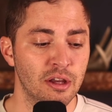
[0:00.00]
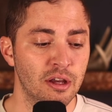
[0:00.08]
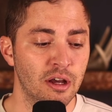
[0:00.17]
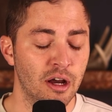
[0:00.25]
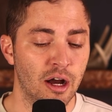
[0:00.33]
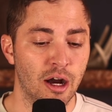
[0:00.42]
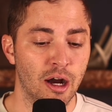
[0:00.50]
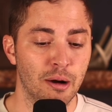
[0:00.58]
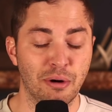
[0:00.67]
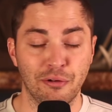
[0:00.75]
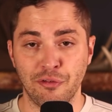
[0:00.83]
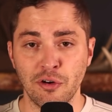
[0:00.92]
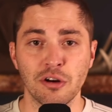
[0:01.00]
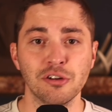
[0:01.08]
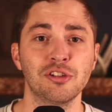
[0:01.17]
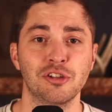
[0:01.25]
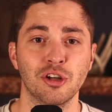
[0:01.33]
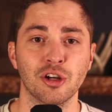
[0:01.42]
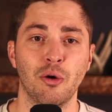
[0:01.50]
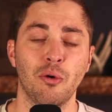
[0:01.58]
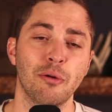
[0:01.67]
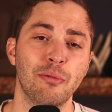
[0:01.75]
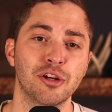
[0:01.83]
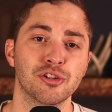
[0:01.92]
uh, but first, you're gonna want
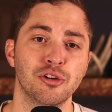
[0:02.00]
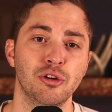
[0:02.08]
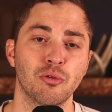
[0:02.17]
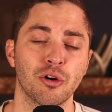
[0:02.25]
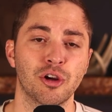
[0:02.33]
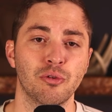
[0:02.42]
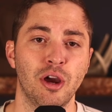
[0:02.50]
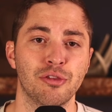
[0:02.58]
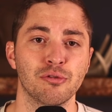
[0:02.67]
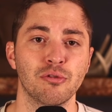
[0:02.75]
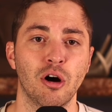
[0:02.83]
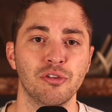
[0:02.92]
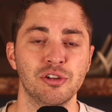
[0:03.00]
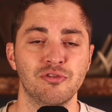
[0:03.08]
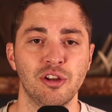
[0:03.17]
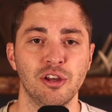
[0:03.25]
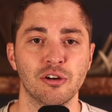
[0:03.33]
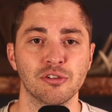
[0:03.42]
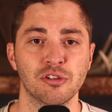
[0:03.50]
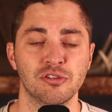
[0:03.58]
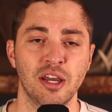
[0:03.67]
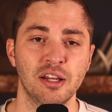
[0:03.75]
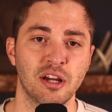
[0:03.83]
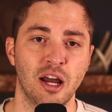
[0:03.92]
to make sure you work your way through all these videos. So
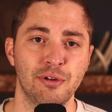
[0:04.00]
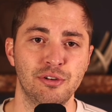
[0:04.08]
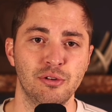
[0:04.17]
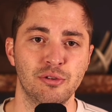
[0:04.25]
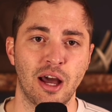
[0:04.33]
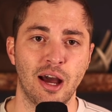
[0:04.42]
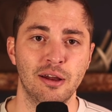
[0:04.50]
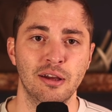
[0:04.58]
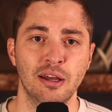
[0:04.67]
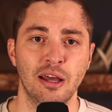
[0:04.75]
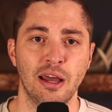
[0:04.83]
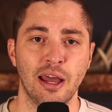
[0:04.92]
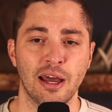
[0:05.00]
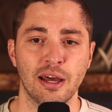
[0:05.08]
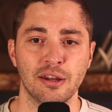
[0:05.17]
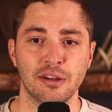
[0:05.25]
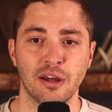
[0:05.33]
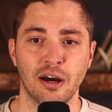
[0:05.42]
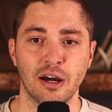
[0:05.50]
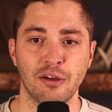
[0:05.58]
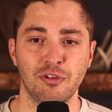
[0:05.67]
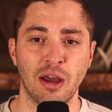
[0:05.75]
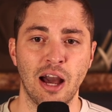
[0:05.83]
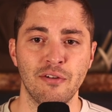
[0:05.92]
take time to do that. And uh, if
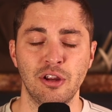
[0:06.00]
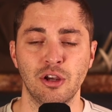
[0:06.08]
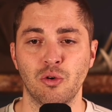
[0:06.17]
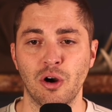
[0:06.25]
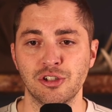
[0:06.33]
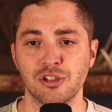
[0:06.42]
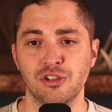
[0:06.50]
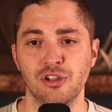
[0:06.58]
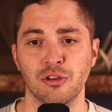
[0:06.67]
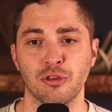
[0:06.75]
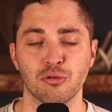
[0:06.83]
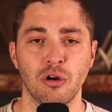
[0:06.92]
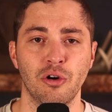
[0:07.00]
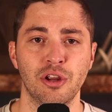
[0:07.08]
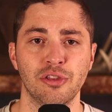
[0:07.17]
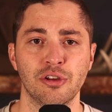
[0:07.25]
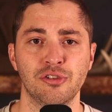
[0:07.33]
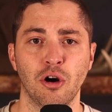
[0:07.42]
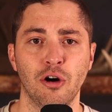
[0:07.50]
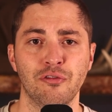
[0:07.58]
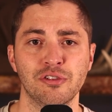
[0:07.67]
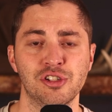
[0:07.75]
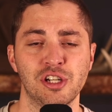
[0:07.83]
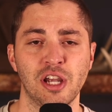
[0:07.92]
you have any questions, you can throw it in the
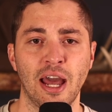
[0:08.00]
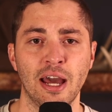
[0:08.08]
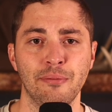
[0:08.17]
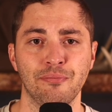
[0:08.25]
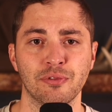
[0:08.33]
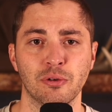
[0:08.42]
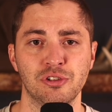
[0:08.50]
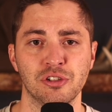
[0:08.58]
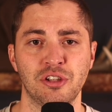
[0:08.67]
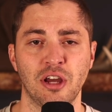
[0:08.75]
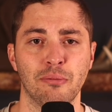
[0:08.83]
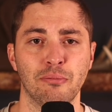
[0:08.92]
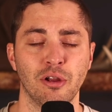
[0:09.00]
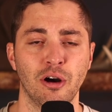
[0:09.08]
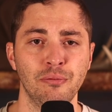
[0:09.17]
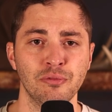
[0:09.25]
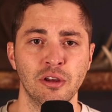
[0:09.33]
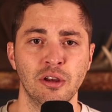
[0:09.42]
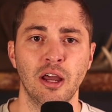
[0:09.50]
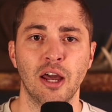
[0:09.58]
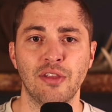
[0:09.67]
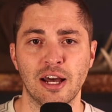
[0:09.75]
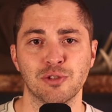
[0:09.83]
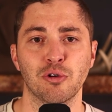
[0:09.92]
Dolphin chat which is down below. And
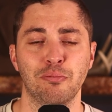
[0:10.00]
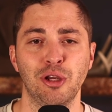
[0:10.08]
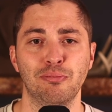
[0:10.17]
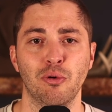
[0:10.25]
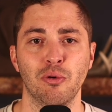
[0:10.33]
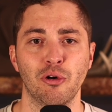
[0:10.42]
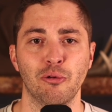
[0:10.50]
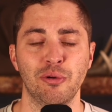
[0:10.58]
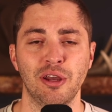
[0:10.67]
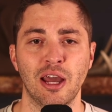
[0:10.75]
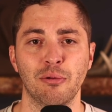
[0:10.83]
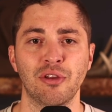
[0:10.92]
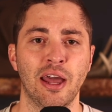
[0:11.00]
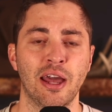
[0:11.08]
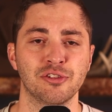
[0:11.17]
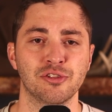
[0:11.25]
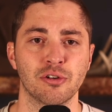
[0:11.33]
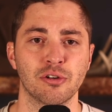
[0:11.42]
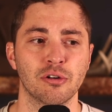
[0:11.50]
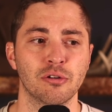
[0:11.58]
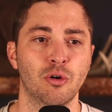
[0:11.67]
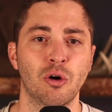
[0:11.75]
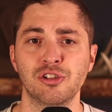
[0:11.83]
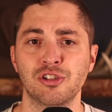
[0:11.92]
that's where people will be able to answer
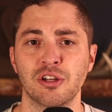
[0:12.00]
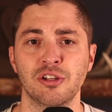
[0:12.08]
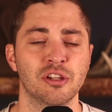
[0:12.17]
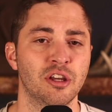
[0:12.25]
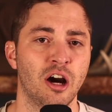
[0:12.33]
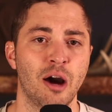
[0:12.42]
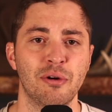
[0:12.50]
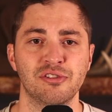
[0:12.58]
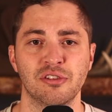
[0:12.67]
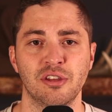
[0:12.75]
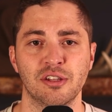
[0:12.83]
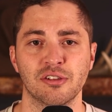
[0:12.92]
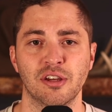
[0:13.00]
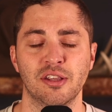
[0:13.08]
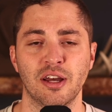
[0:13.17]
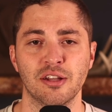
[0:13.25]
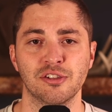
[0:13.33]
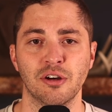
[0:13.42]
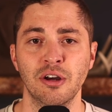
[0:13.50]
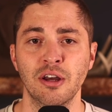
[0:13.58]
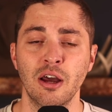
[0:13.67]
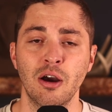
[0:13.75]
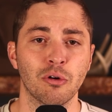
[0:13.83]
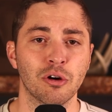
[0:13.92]
questions and comments and things like that. So
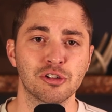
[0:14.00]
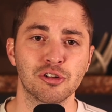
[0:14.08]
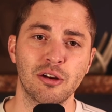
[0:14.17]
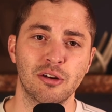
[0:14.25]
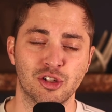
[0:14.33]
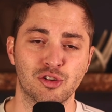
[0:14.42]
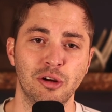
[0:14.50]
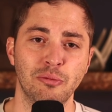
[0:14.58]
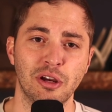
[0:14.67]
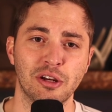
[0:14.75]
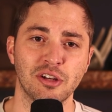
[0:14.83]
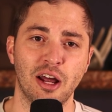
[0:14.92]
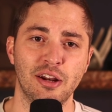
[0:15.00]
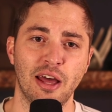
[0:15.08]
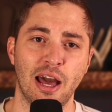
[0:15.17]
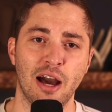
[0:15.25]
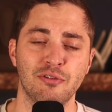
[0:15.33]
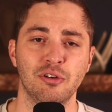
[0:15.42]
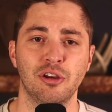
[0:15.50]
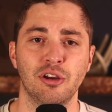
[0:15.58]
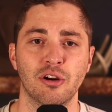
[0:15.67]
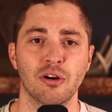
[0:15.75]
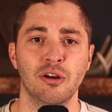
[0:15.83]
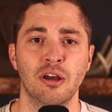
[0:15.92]
we're extremely excited to have you
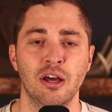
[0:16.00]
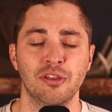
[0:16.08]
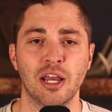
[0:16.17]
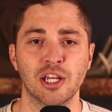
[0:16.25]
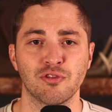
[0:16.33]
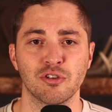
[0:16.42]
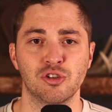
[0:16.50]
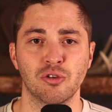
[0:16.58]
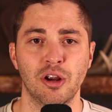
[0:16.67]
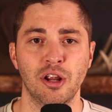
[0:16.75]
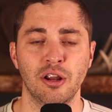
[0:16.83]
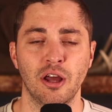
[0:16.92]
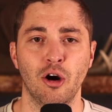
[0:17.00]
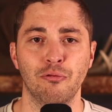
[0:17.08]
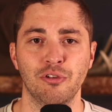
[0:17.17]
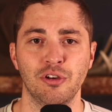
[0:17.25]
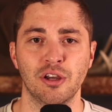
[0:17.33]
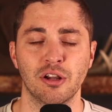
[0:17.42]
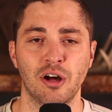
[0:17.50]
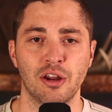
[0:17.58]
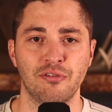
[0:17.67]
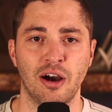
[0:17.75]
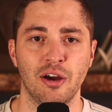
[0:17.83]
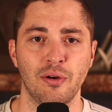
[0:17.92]
here. Thanks for joining. Hopefully, you get a lot of
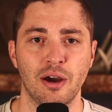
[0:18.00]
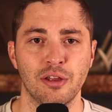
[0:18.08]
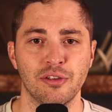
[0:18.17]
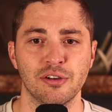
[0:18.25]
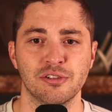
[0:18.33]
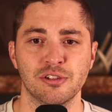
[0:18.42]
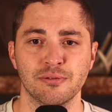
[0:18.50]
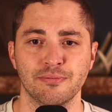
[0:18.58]
value out of this.